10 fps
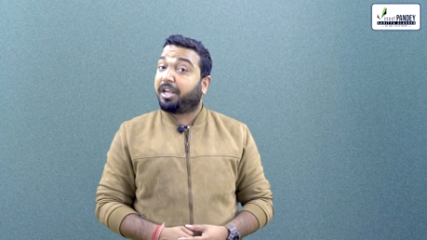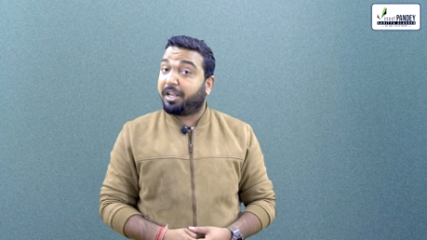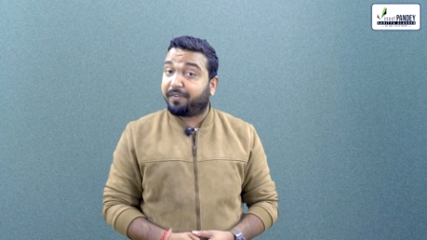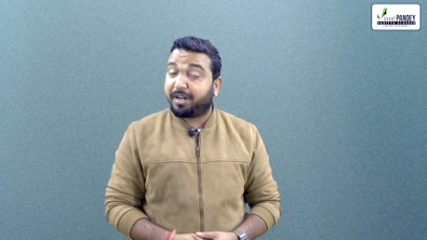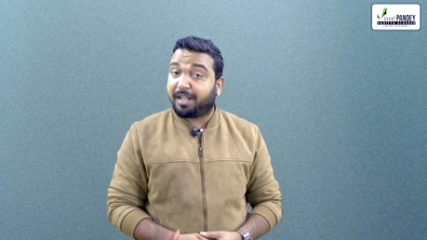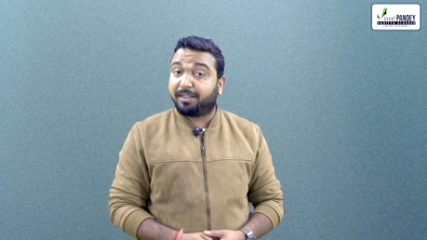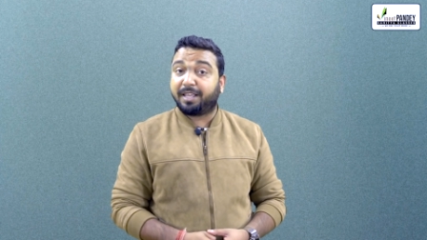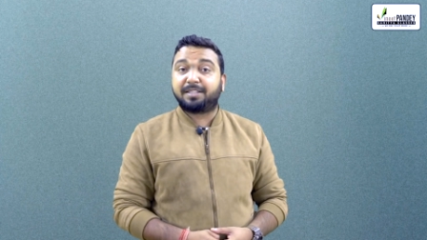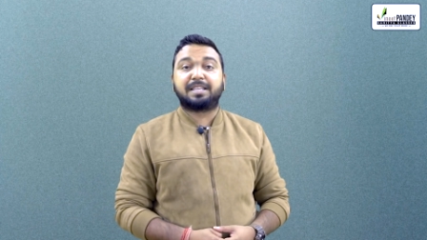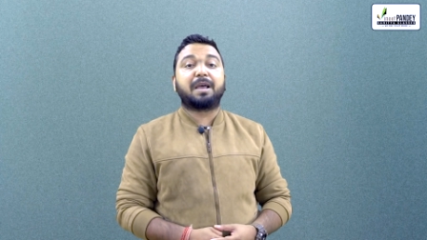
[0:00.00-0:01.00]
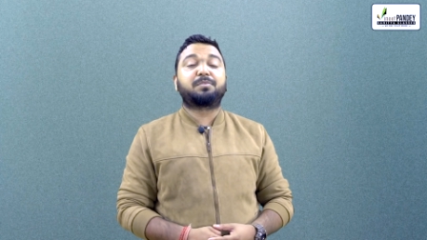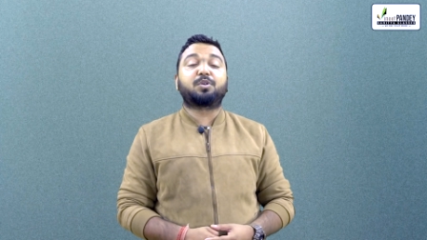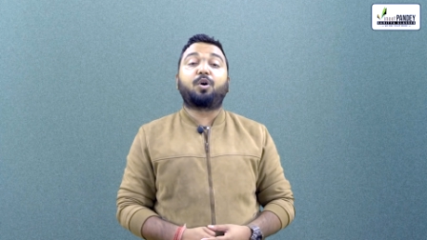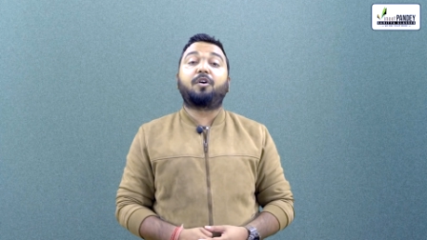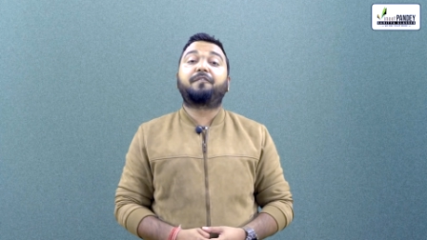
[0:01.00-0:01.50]
Even in the exams
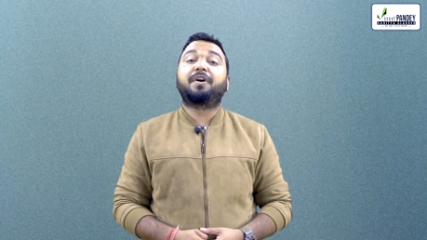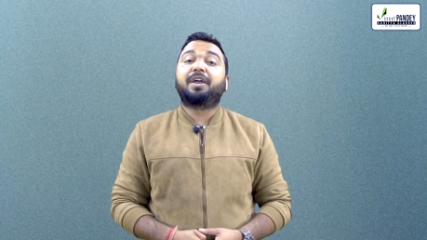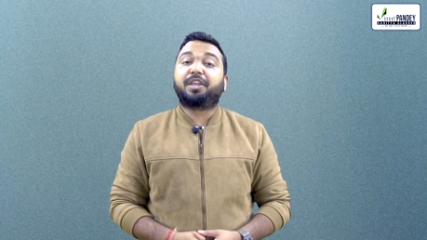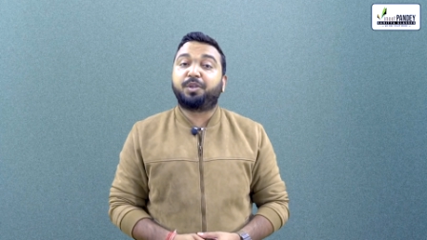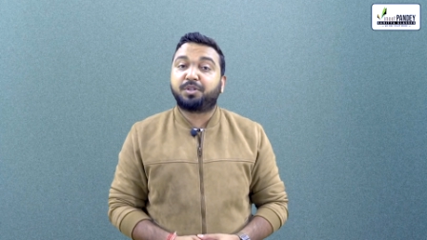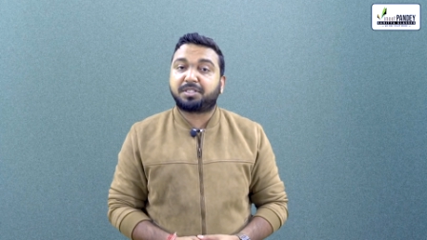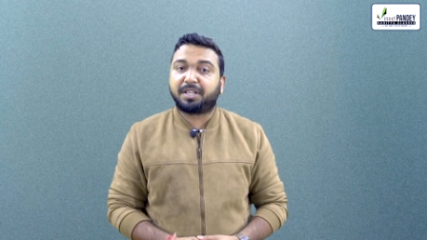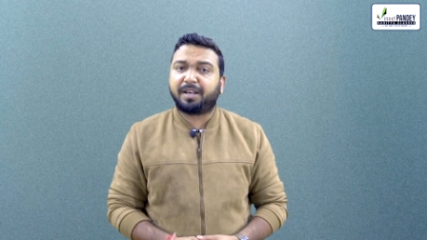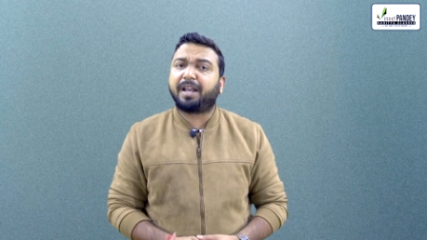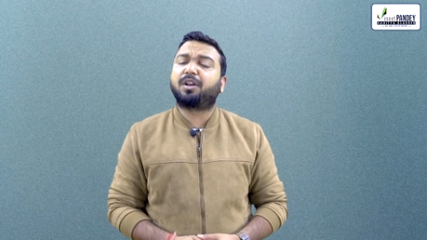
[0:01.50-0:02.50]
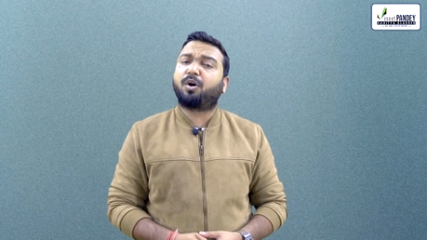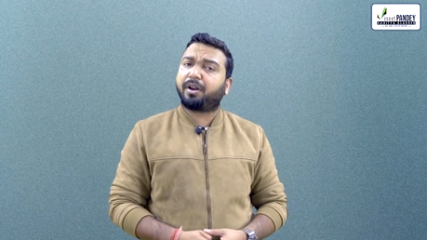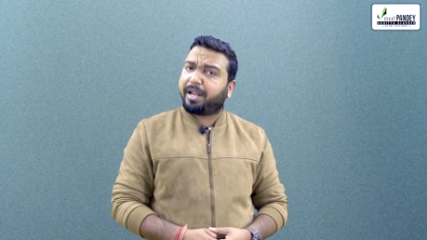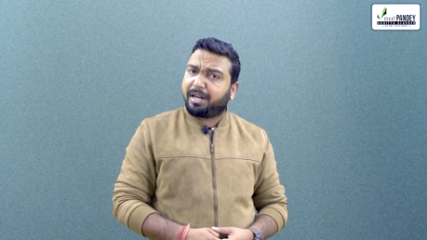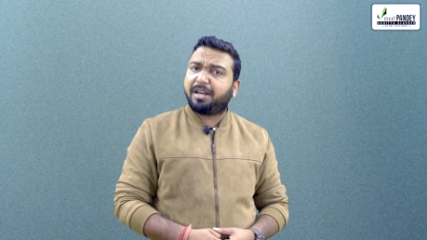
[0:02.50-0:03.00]
of UGC NET or
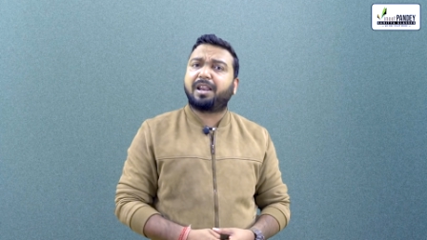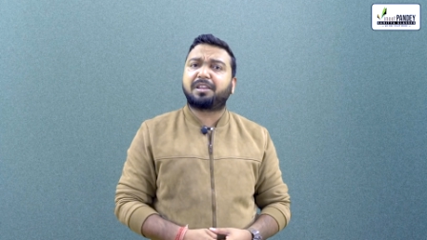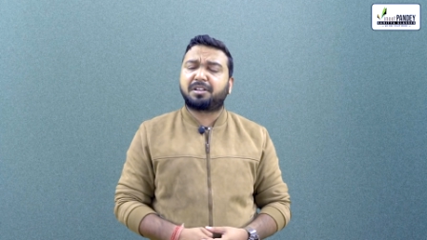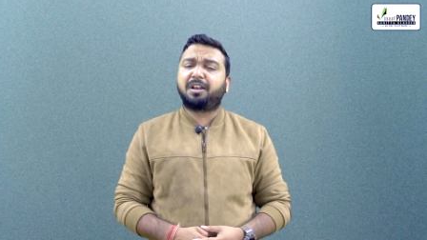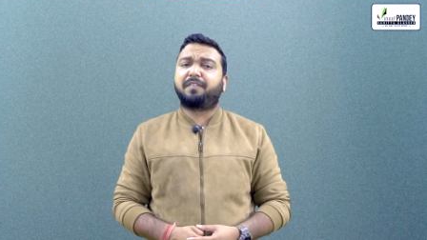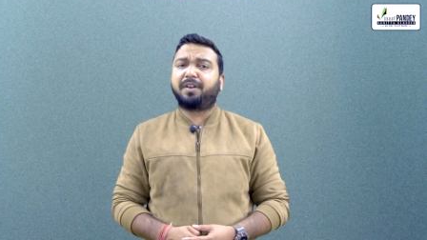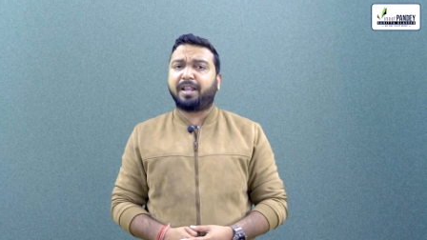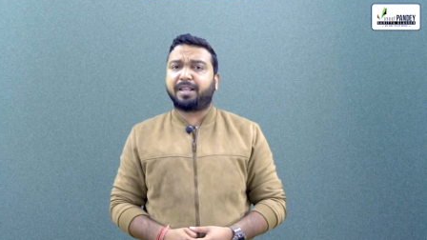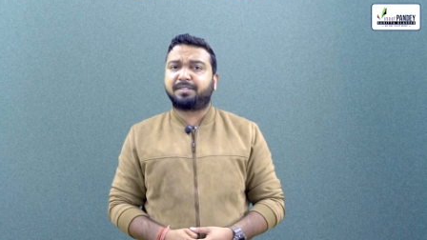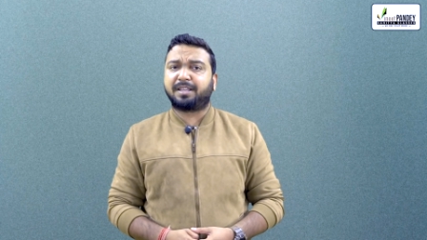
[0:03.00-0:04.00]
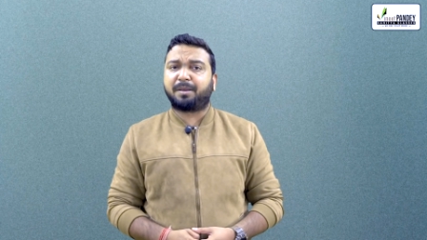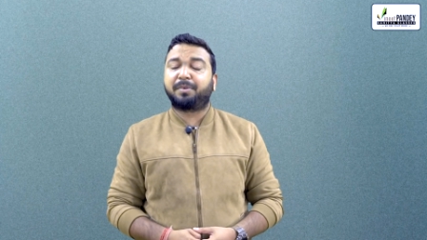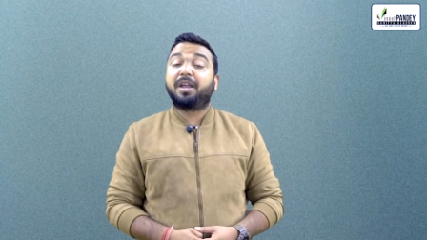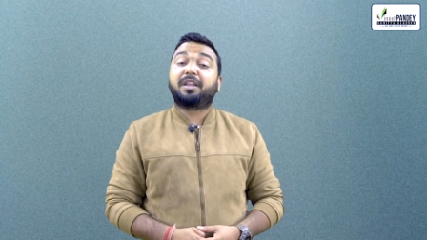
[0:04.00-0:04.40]
any national level exam,